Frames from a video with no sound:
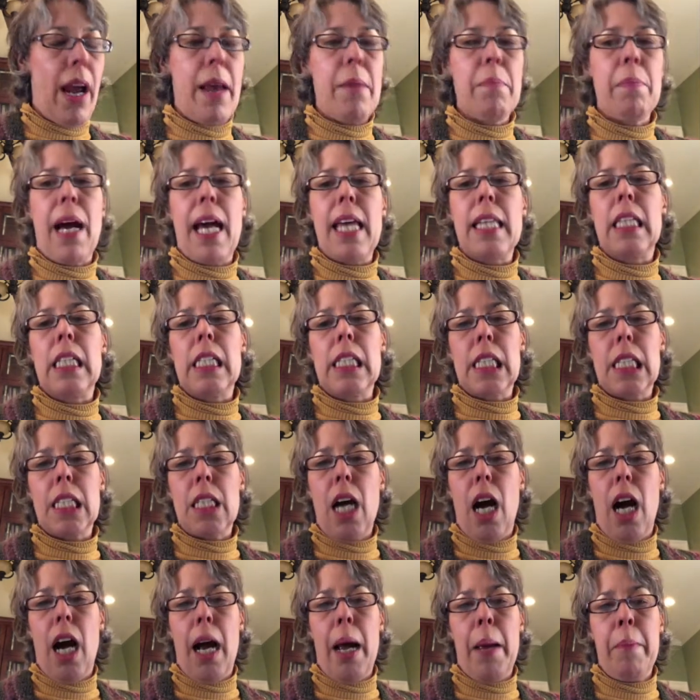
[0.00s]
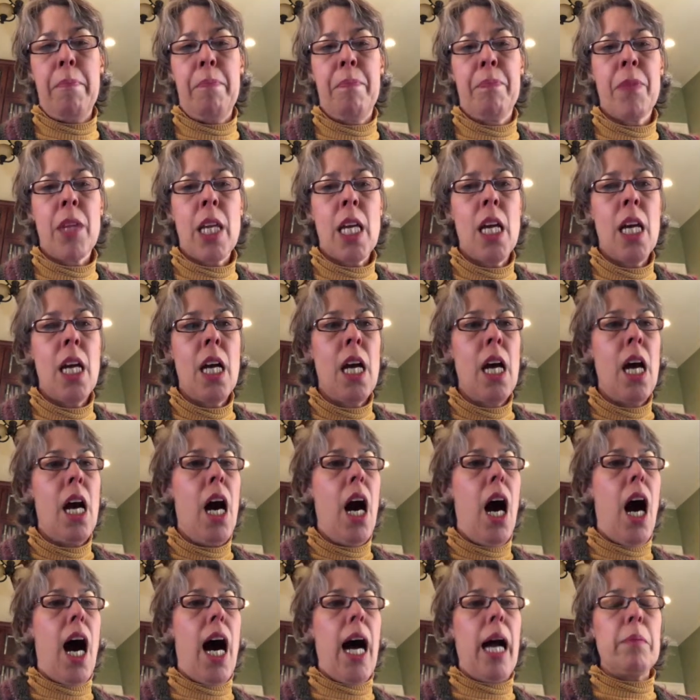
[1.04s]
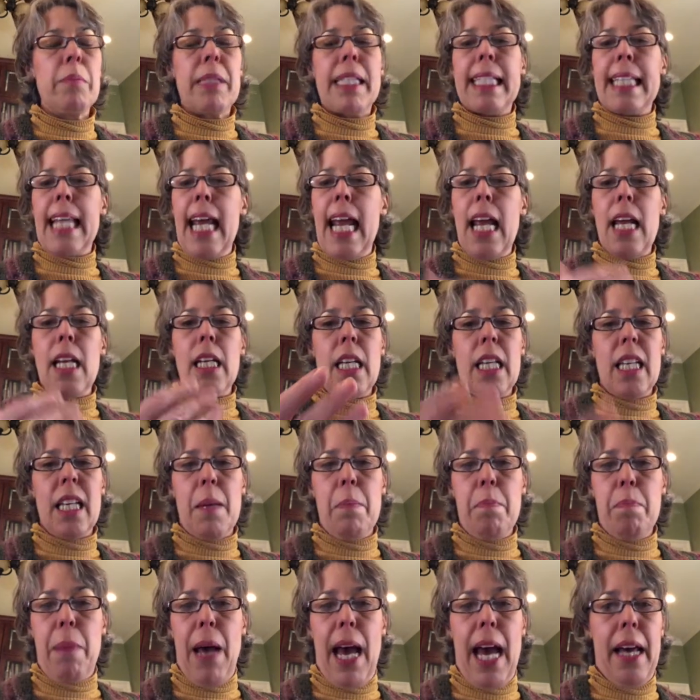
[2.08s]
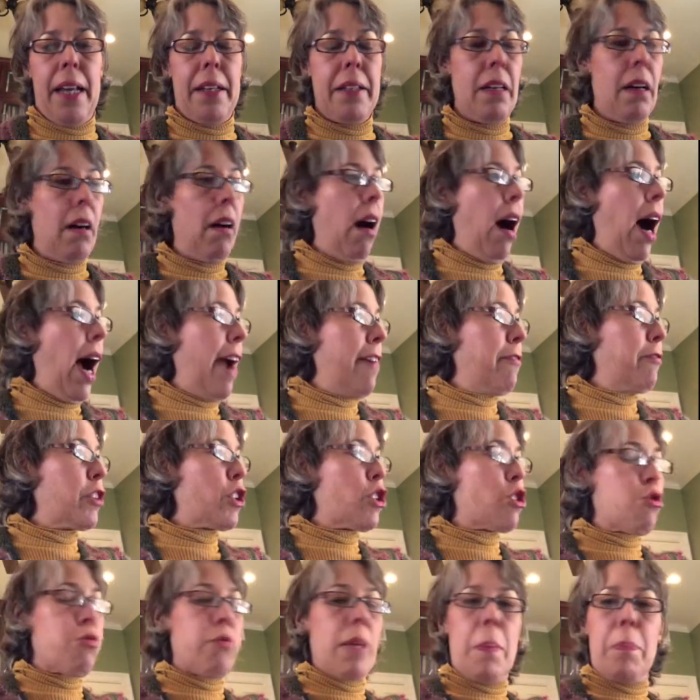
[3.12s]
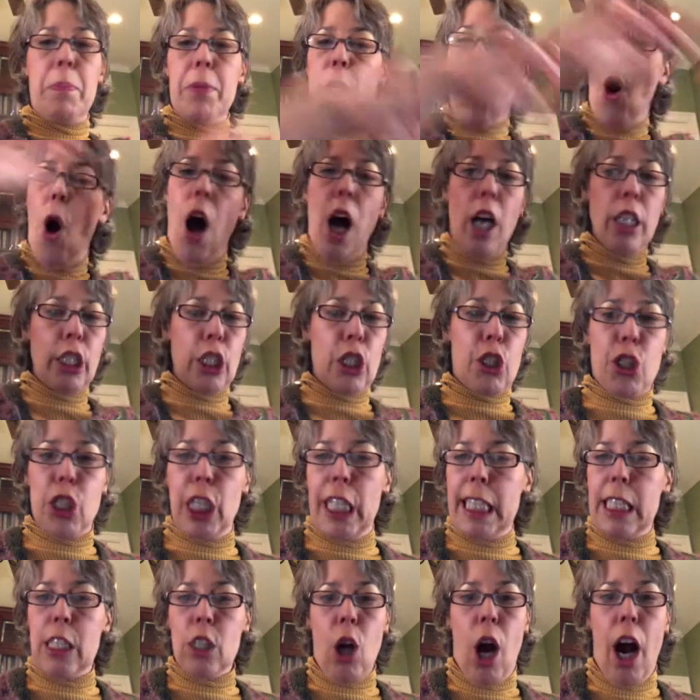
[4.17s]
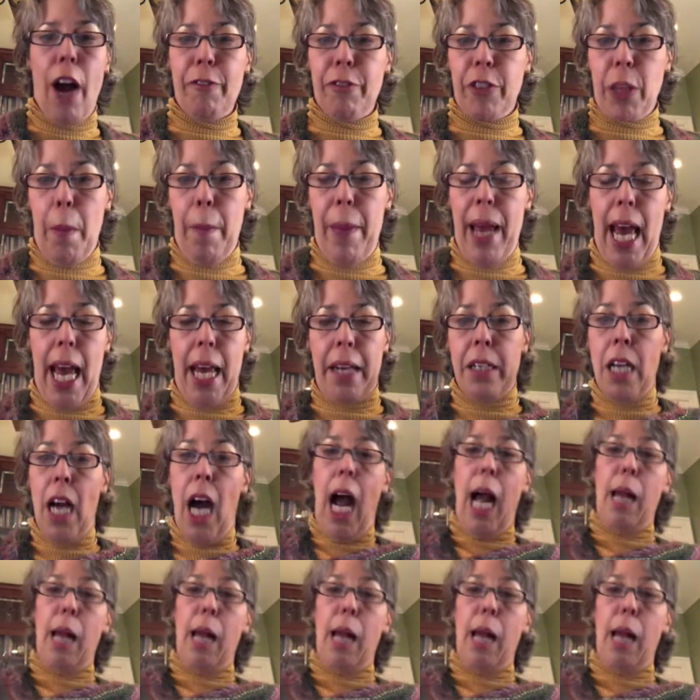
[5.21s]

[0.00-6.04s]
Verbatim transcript: And by this time, I'm standing in bed. I've stripped all the sheets off the bed.